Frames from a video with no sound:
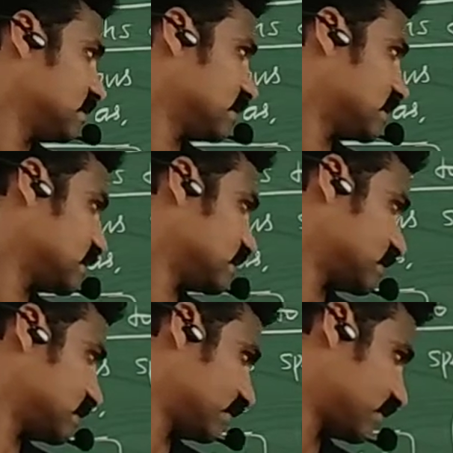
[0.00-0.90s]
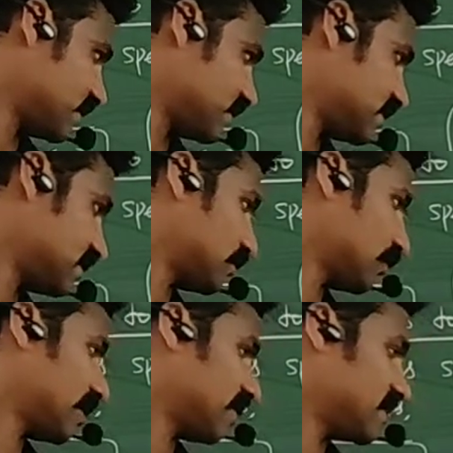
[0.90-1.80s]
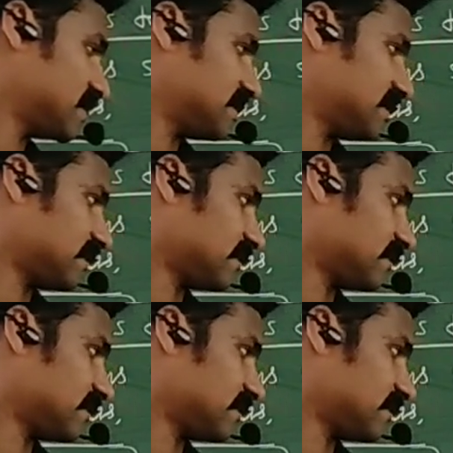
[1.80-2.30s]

there is a differential coefficient